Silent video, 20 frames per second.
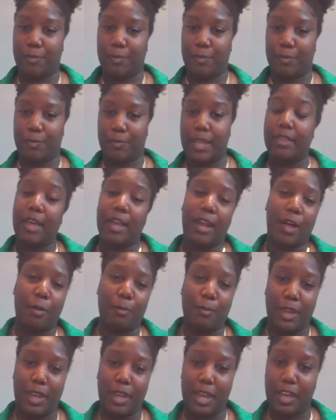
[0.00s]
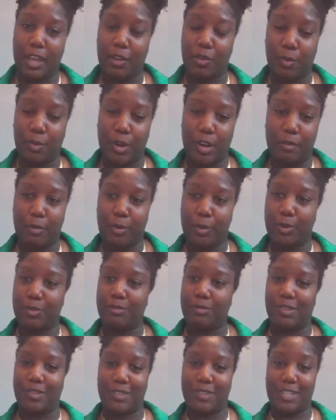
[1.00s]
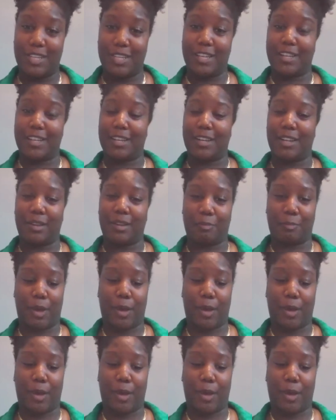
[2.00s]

lend that helping hand whenever it's needed.